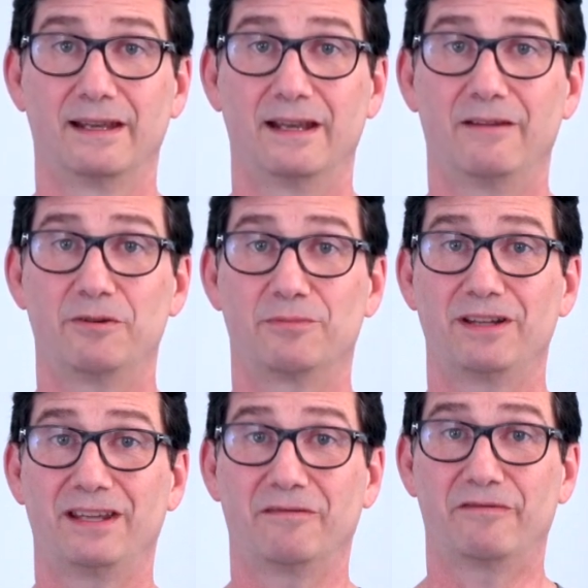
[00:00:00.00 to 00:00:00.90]
If you're
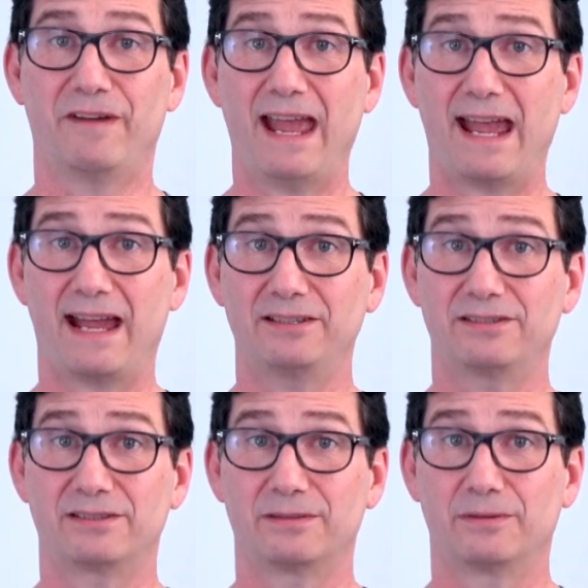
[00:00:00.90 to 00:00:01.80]
breathing
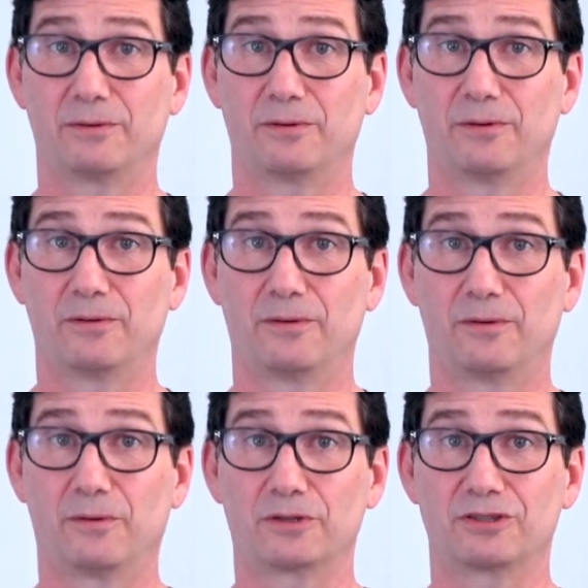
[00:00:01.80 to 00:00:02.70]
fast
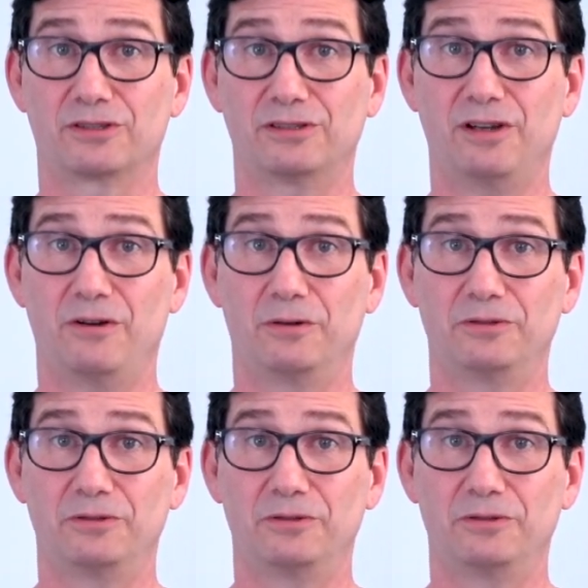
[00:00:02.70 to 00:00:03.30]
or slow,